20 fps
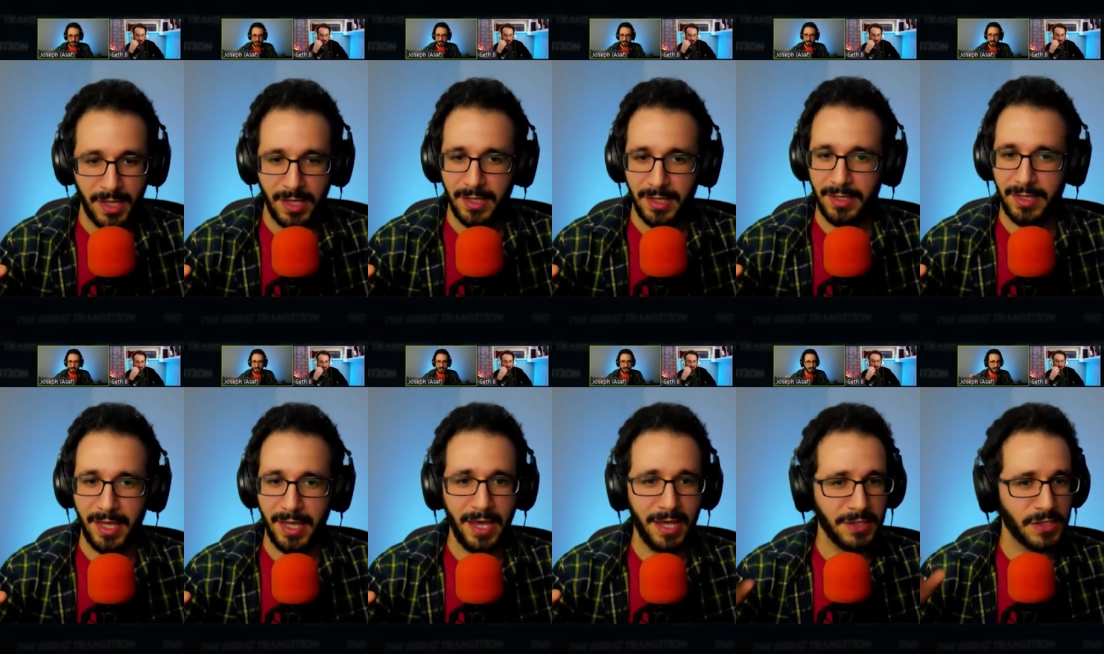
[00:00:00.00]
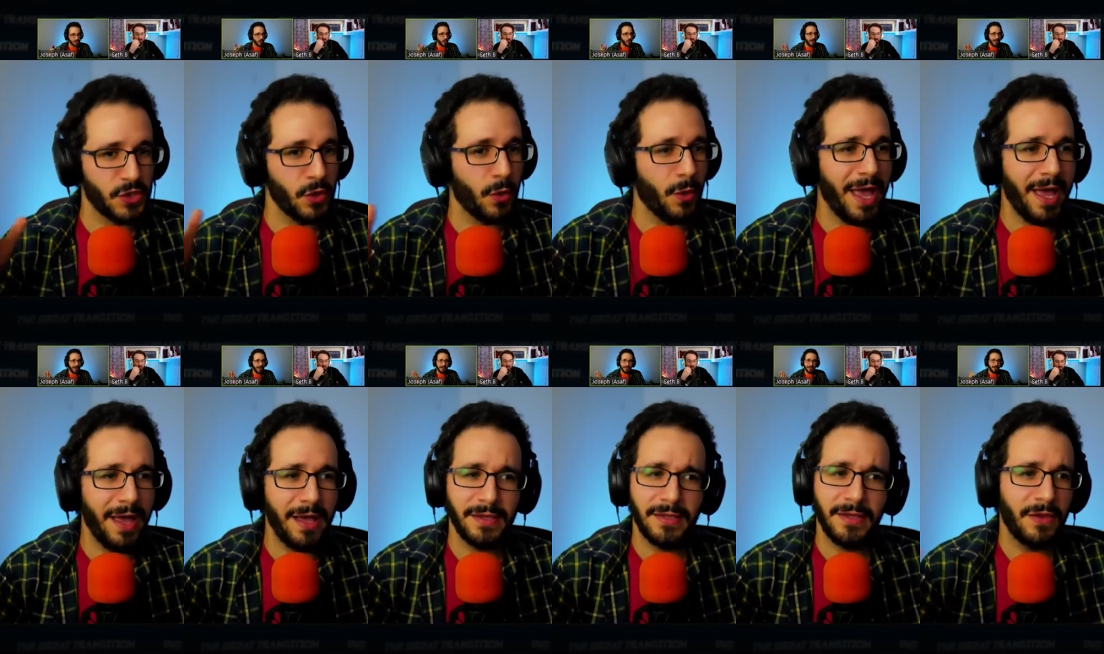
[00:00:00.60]
Yeah. So
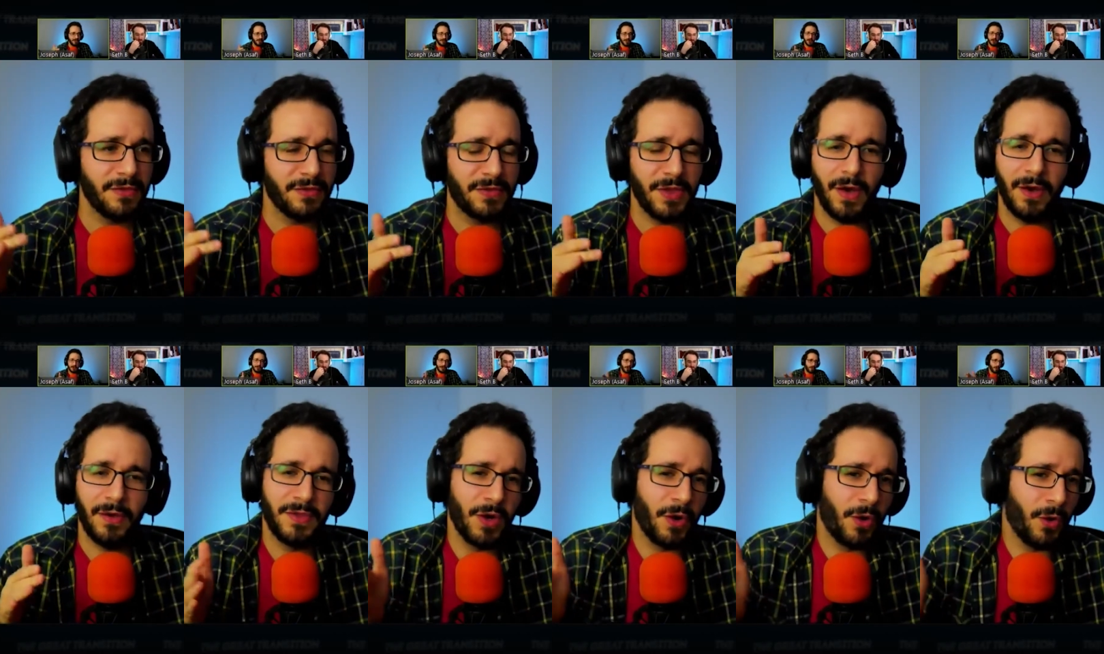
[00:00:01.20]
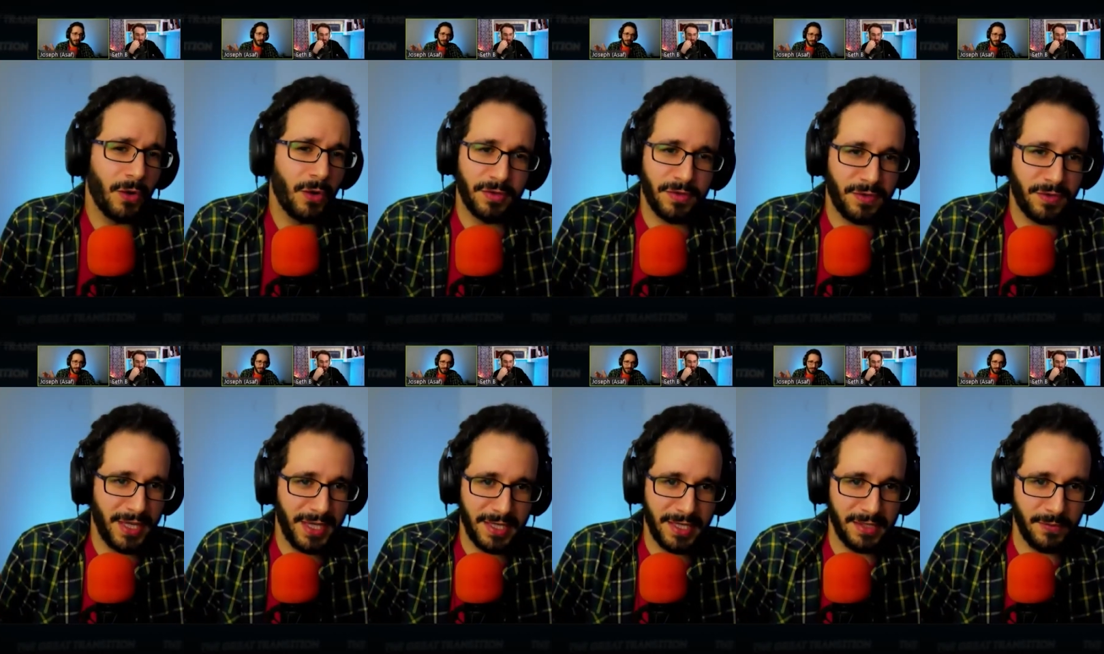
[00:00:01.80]
the whole
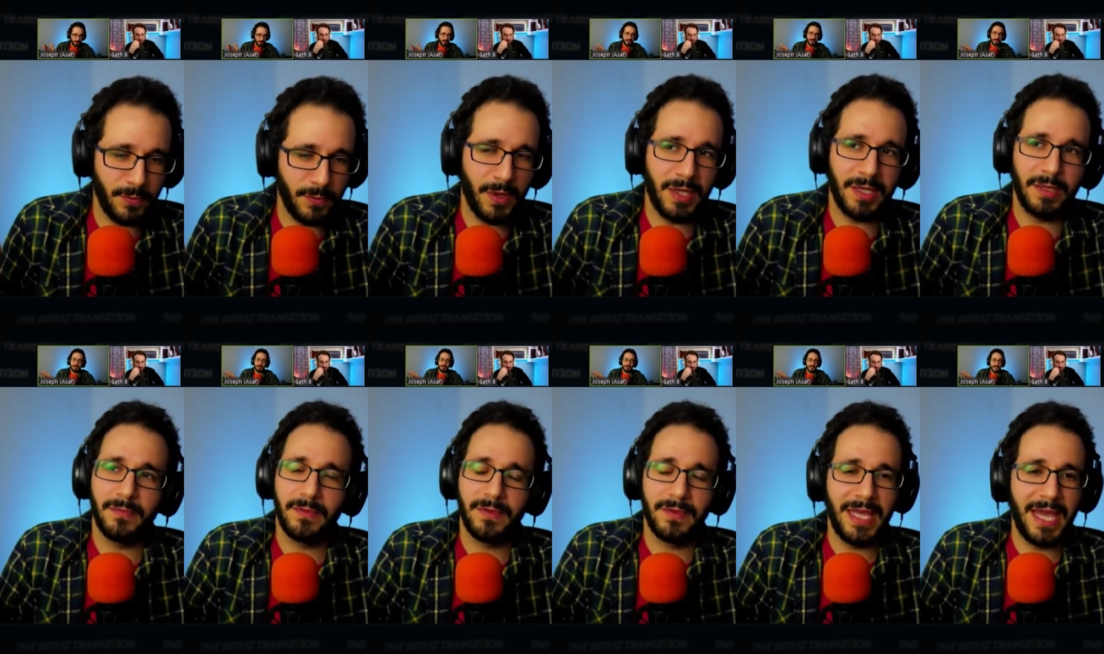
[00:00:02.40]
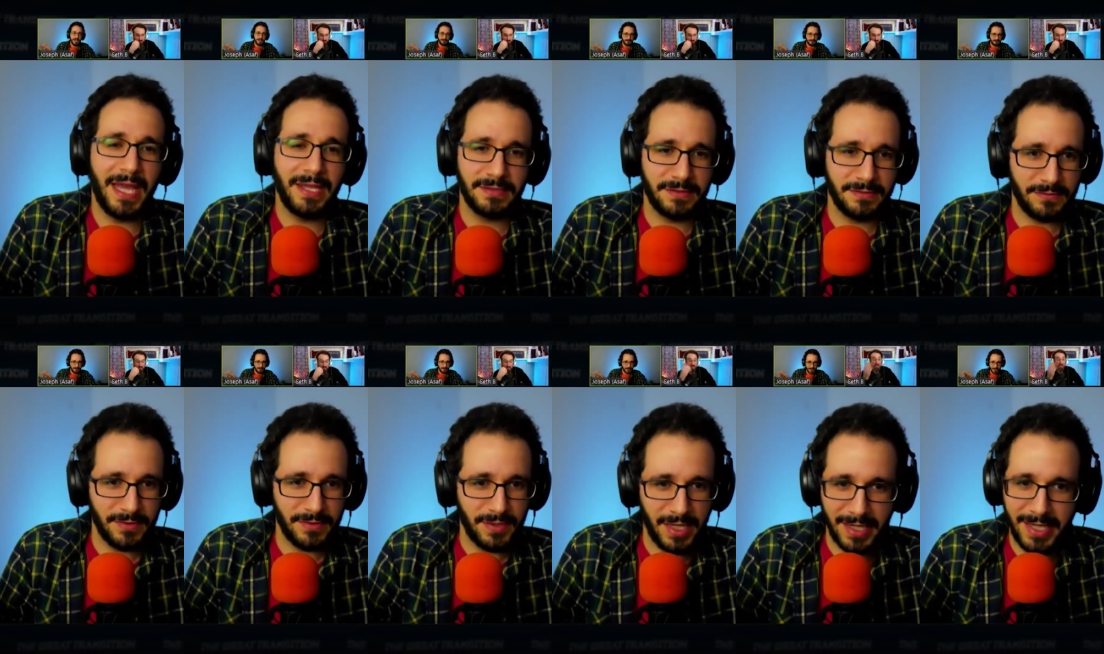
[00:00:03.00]
thing, well, that's
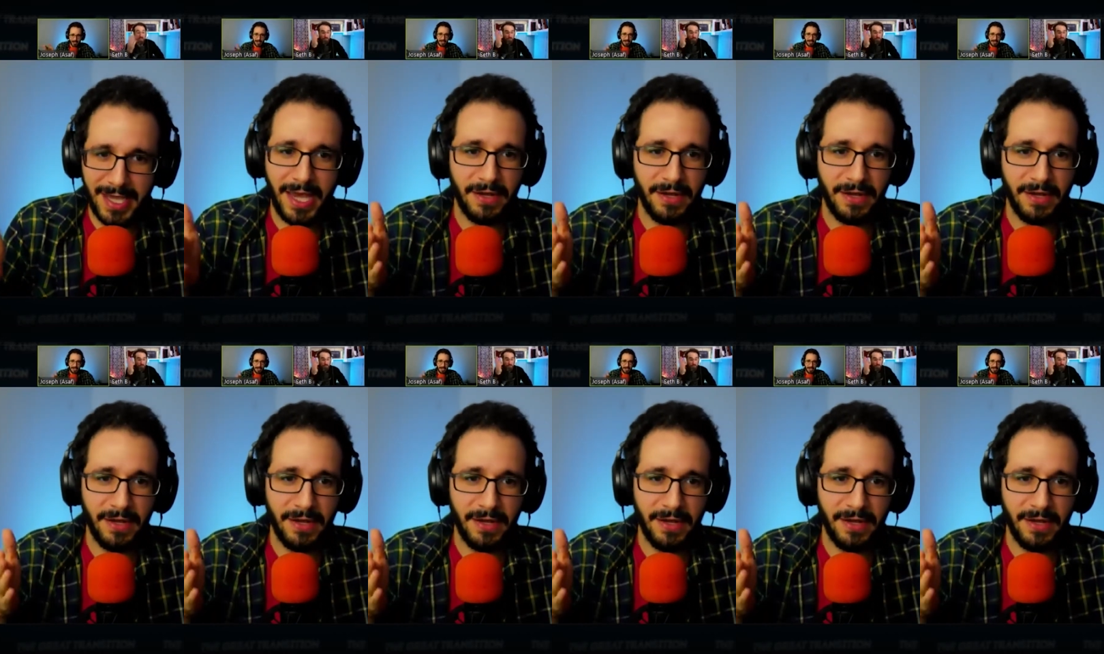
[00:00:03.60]
again